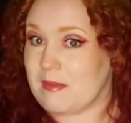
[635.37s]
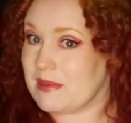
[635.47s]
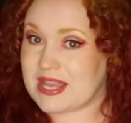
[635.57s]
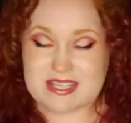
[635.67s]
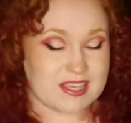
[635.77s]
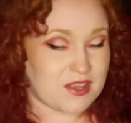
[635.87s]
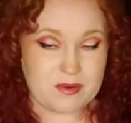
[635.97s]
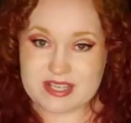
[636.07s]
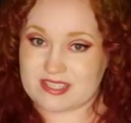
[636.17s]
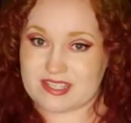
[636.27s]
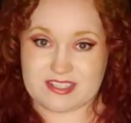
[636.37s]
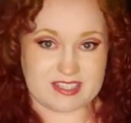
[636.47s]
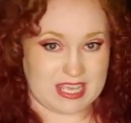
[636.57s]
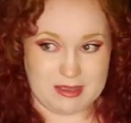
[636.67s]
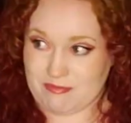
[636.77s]
because otherwise they just
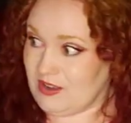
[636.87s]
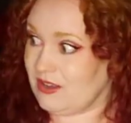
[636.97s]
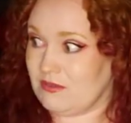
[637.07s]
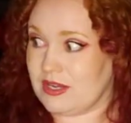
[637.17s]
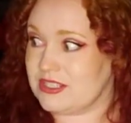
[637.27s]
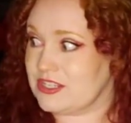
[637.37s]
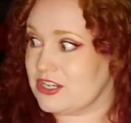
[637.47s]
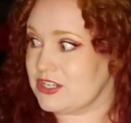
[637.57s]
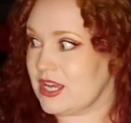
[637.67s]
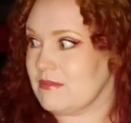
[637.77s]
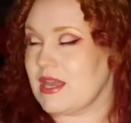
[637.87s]
keep fucking wasting your time